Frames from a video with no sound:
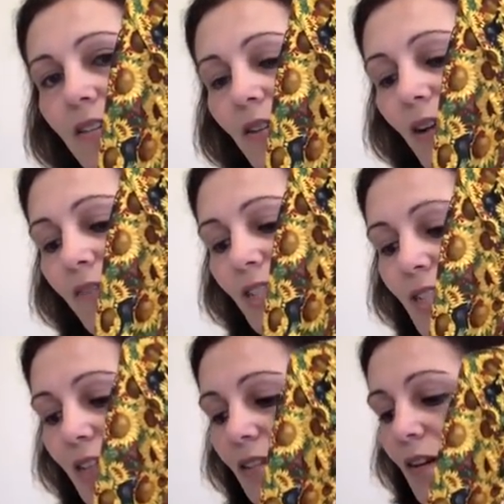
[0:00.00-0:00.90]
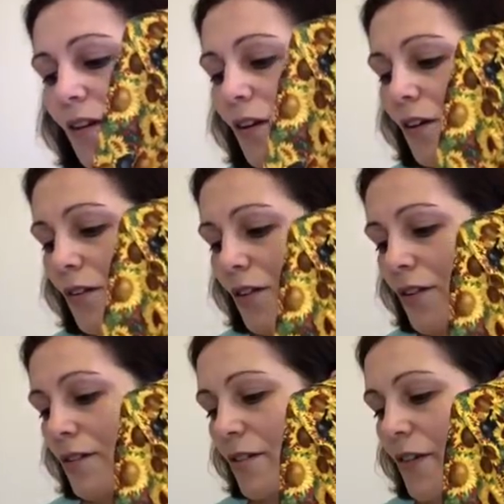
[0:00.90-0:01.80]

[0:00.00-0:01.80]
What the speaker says: So I haven't done a whole lot